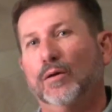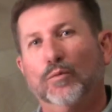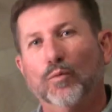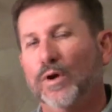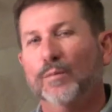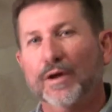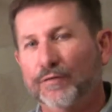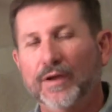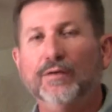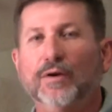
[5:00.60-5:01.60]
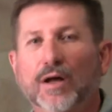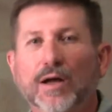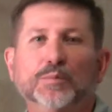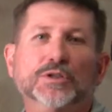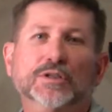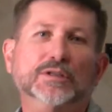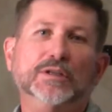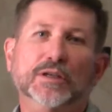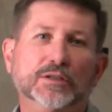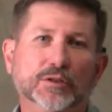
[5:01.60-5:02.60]
one of my favorite options
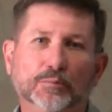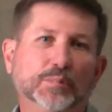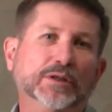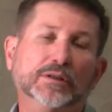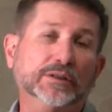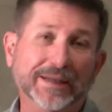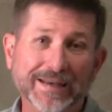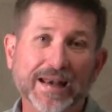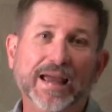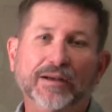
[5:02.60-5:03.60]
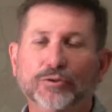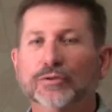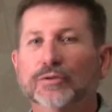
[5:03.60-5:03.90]
is to build a natural